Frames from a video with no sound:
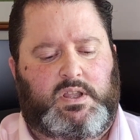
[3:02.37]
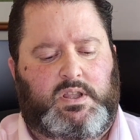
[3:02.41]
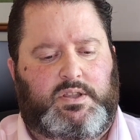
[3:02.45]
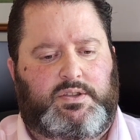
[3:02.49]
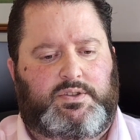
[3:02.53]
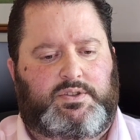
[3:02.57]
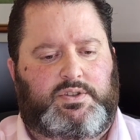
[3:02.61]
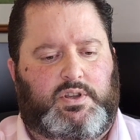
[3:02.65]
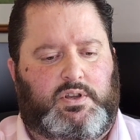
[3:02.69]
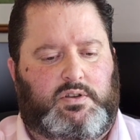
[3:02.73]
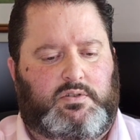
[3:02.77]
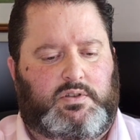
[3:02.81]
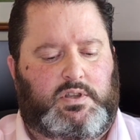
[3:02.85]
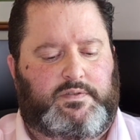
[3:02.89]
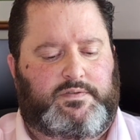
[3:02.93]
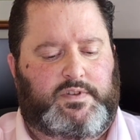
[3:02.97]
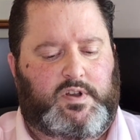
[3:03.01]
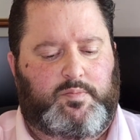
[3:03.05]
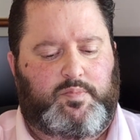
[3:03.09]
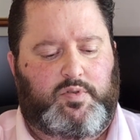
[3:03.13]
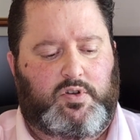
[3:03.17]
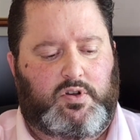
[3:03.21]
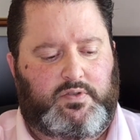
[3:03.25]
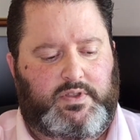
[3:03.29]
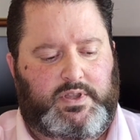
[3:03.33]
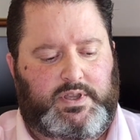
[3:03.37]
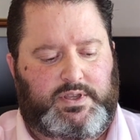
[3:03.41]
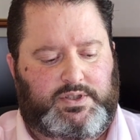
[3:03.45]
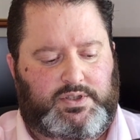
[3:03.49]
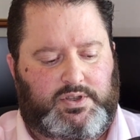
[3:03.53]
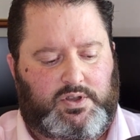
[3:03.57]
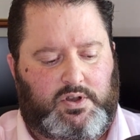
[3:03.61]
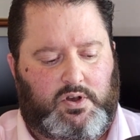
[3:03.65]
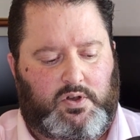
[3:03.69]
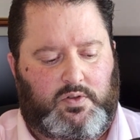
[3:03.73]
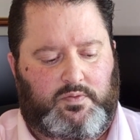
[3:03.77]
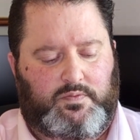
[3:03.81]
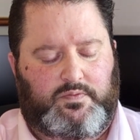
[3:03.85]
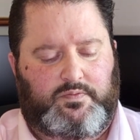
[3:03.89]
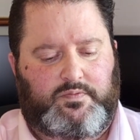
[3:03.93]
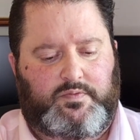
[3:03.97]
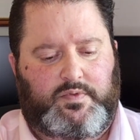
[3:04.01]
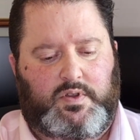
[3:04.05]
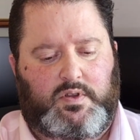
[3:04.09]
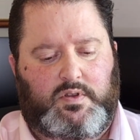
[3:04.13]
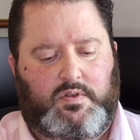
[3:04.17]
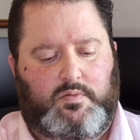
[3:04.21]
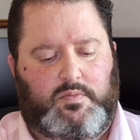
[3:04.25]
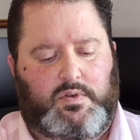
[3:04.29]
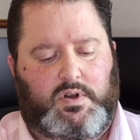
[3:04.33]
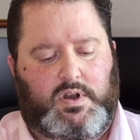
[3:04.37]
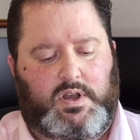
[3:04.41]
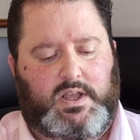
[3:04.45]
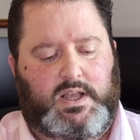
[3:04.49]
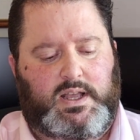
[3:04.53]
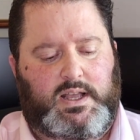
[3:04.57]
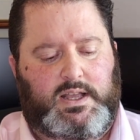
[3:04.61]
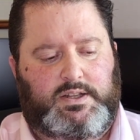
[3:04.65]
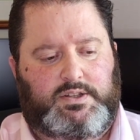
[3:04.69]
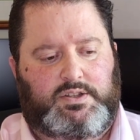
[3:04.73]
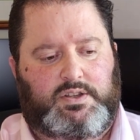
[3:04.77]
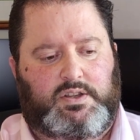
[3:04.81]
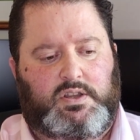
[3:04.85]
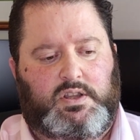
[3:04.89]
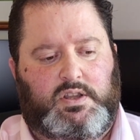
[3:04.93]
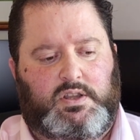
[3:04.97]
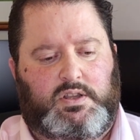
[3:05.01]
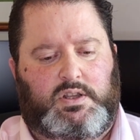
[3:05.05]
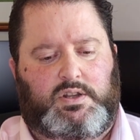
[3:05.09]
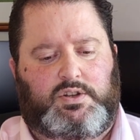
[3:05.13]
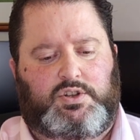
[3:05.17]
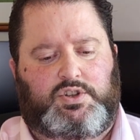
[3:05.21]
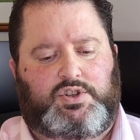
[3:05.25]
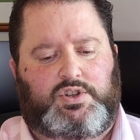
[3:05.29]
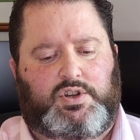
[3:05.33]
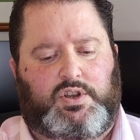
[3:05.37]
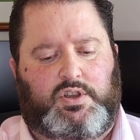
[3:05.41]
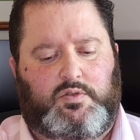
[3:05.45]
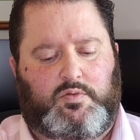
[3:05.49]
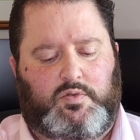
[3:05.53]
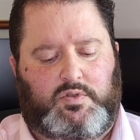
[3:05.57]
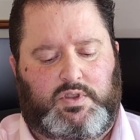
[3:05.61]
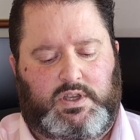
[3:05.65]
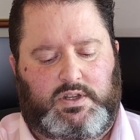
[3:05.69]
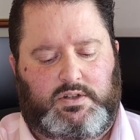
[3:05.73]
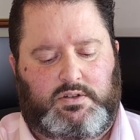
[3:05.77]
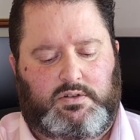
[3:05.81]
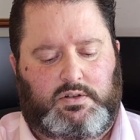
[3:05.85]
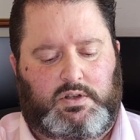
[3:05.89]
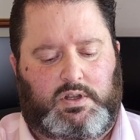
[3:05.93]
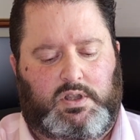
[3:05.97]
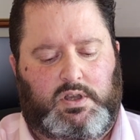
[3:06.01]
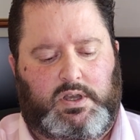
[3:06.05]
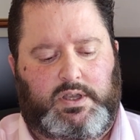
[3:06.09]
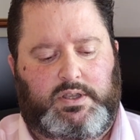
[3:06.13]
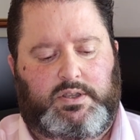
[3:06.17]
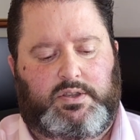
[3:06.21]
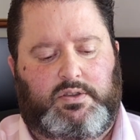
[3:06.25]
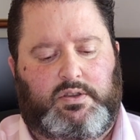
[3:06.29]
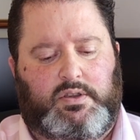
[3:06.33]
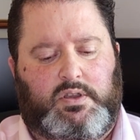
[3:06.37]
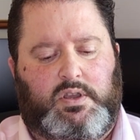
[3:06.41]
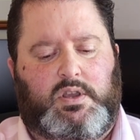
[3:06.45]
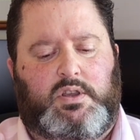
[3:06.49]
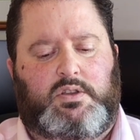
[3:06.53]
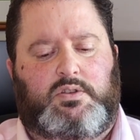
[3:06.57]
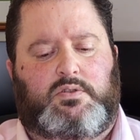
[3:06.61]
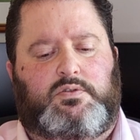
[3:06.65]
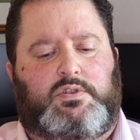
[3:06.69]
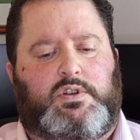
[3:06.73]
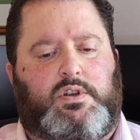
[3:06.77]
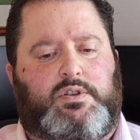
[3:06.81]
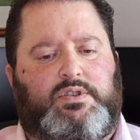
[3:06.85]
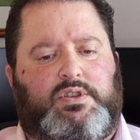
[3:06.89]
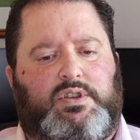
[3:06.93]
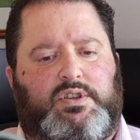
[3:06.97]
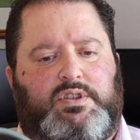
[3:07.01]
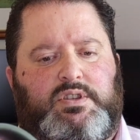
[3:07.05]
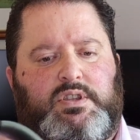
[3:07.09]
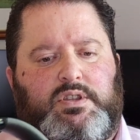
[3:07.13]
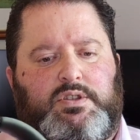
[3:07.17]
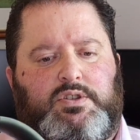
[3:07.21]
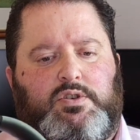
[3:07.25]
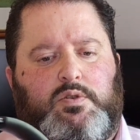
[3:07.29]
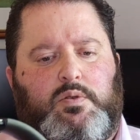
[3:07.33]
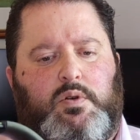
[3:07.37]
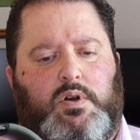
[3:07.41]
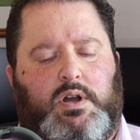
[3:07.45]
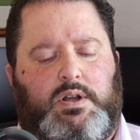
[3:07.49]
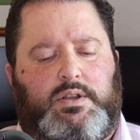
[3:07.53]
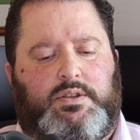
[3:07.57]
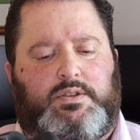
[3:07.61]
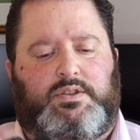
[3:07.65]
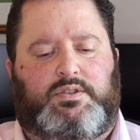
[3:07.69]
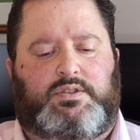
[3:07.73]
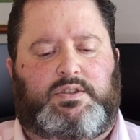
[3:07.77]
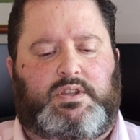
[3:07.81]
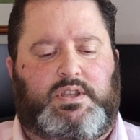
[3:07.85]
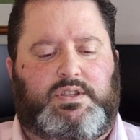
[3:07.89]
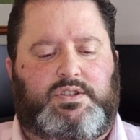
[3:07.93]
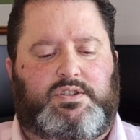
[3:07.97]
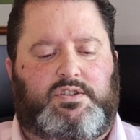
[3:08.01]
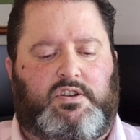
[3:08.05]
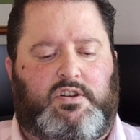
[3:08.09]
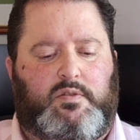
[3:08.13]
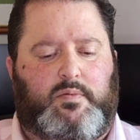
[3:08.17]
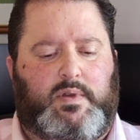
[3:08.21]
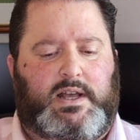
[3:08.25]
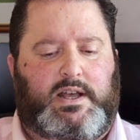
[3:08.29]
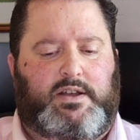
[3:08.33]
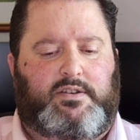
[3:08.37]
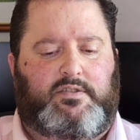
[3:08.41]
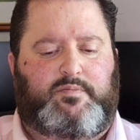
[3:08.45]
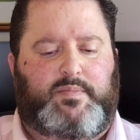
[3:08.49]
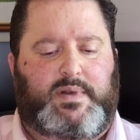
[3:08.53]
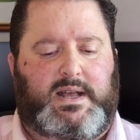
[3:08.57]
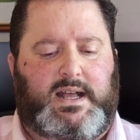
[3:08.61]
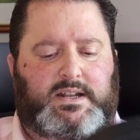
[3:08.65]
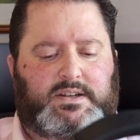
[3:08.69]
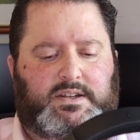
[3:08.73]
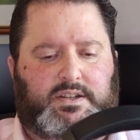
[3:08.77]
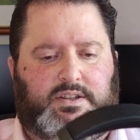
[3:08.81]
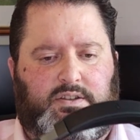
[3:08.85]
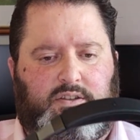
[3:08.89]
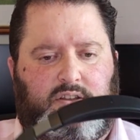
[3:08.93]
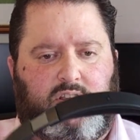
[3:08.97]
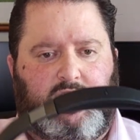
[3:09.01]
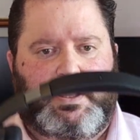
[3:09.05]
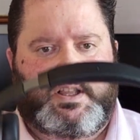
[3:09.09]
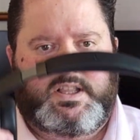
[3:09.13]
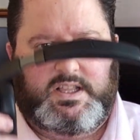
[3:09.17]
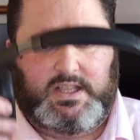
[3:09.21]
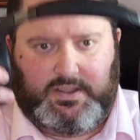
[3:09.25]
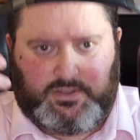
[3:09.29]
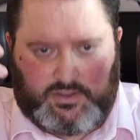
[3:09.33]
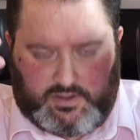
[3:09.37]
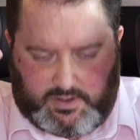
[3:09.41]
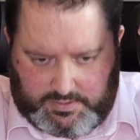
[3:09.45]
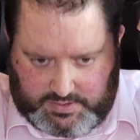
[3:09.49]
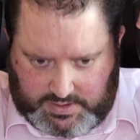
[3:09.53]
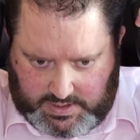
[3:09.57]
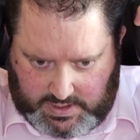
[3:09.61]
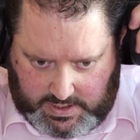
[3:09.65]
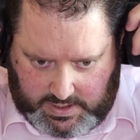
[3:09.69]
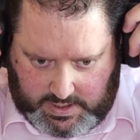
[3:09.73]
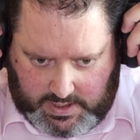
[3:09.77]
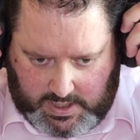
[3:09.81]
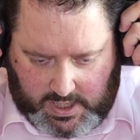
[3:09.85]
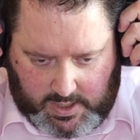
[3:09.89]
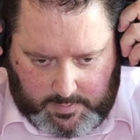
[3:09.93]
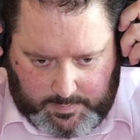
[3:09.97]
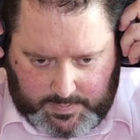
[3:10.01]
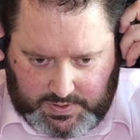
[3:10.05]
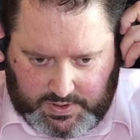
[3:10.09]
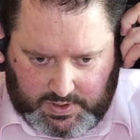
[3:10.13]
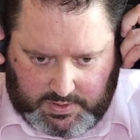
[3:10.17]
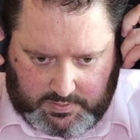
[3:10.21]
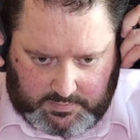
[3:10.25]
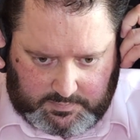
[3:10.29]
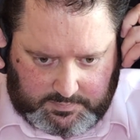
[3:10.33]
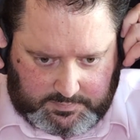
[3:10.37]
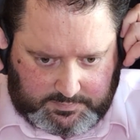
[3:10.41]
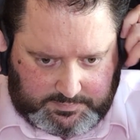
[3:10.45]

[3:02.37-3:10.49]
So if I put these on my head and show you what they look like, you'll notice there's quite a decent amount of padding in those ear cups.